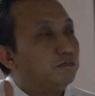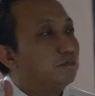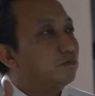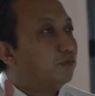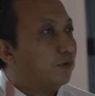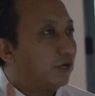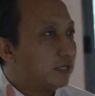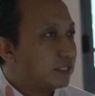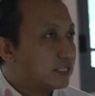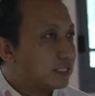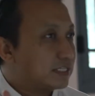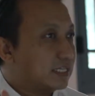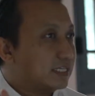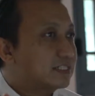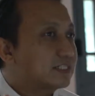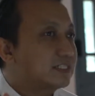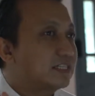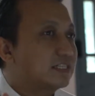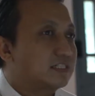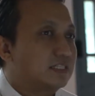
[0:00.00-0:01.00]
first is the
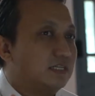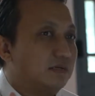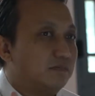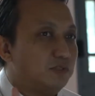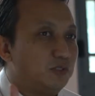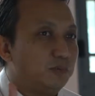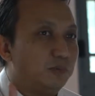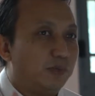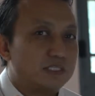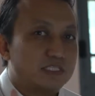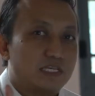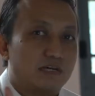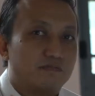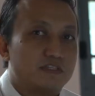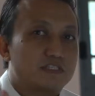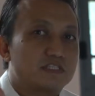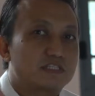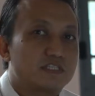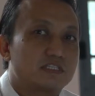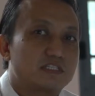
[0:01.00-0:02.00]
system. You must have
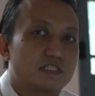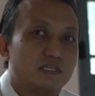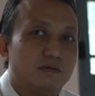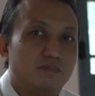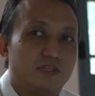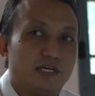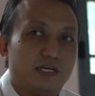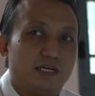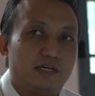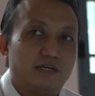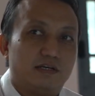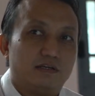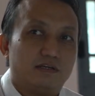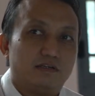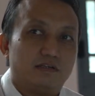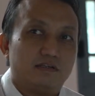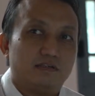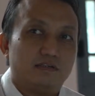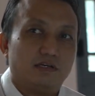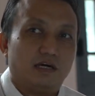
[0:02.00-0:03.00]
a system that
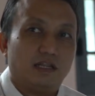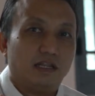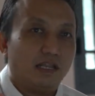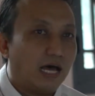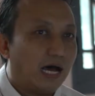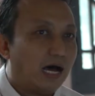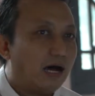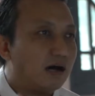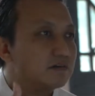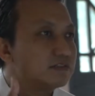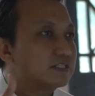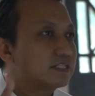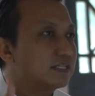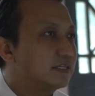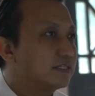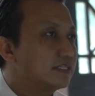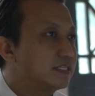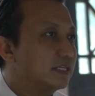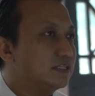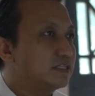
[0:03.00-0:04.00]
allows
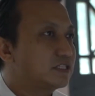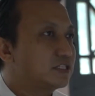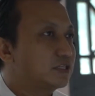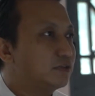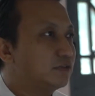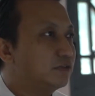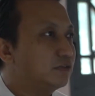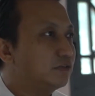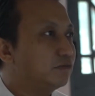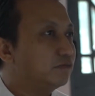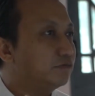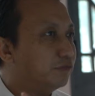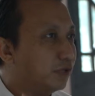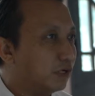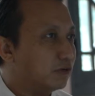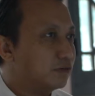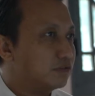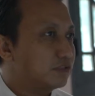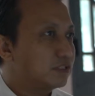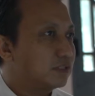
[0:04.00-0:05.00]
citizens to
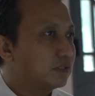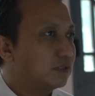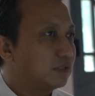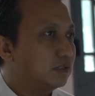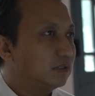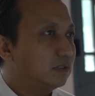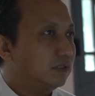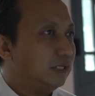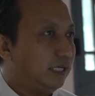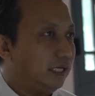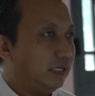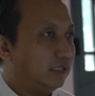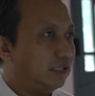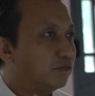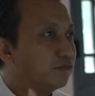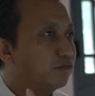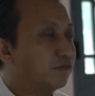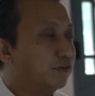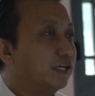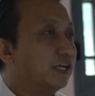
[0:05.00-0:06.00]
vote in
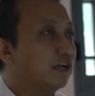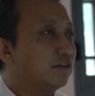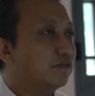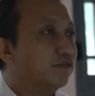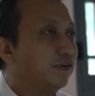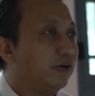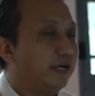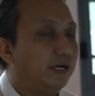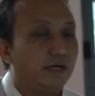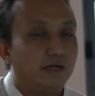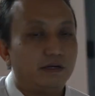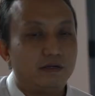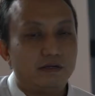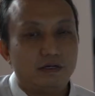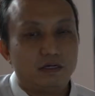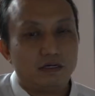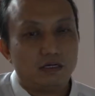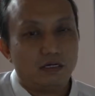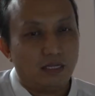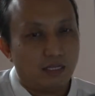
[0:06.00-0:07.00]
a free and fair
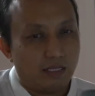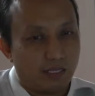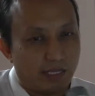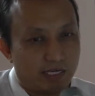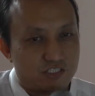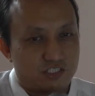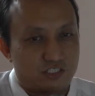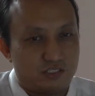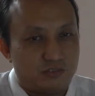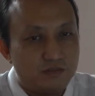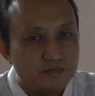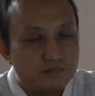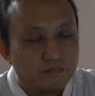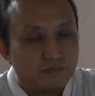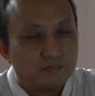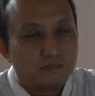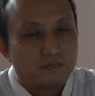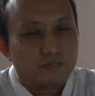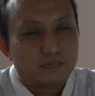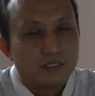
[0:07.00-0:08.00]
election.
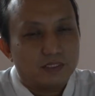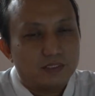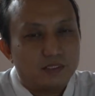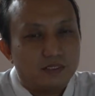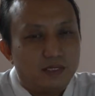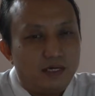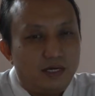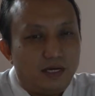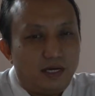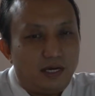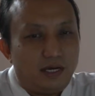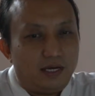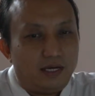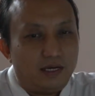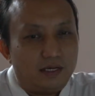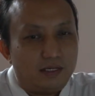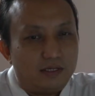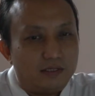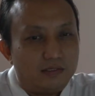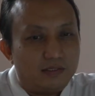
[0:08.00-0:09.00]

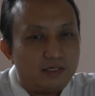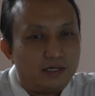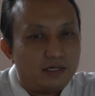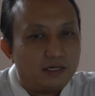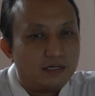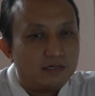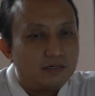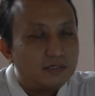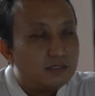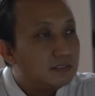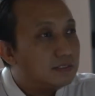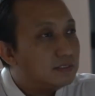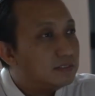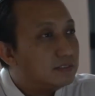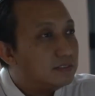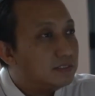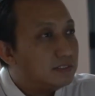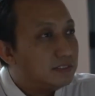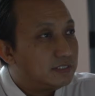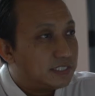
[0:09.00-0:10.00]
And
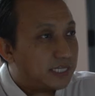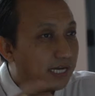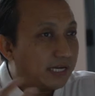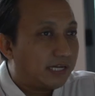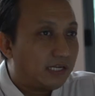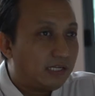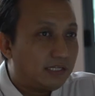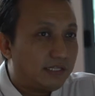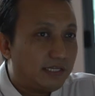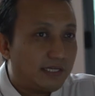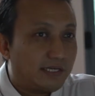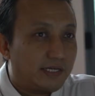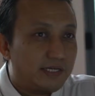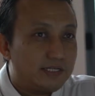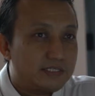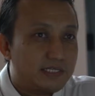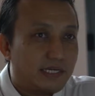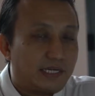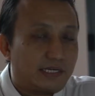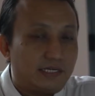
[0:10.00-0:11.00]
second thing
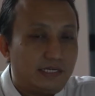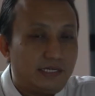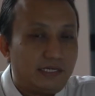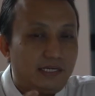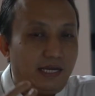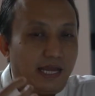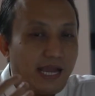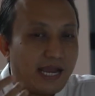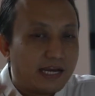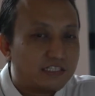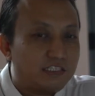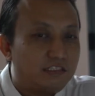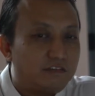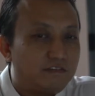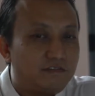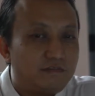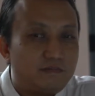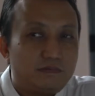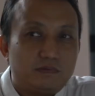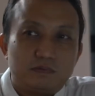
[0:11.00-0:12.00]
is a
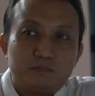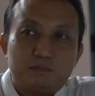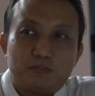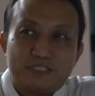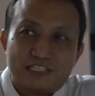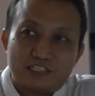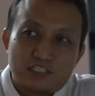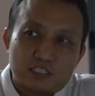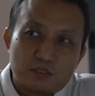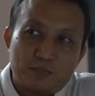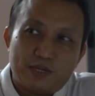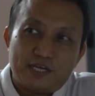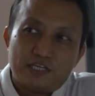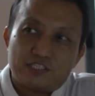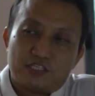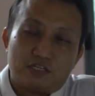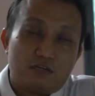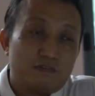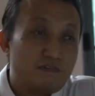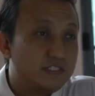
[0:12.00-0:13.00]
active
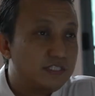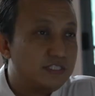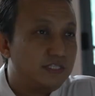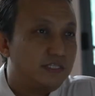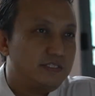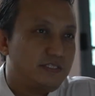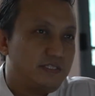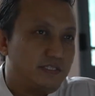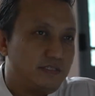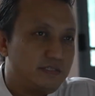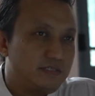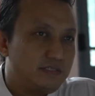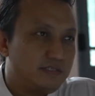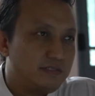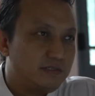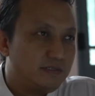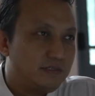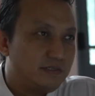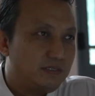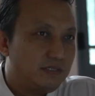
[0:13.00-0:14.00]
participation of the
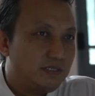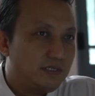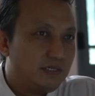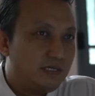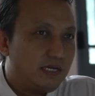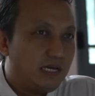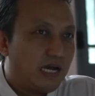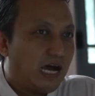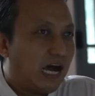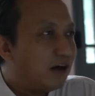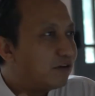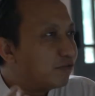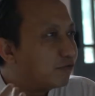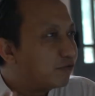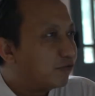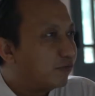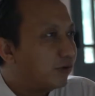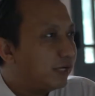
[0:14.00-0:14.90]
citizens. How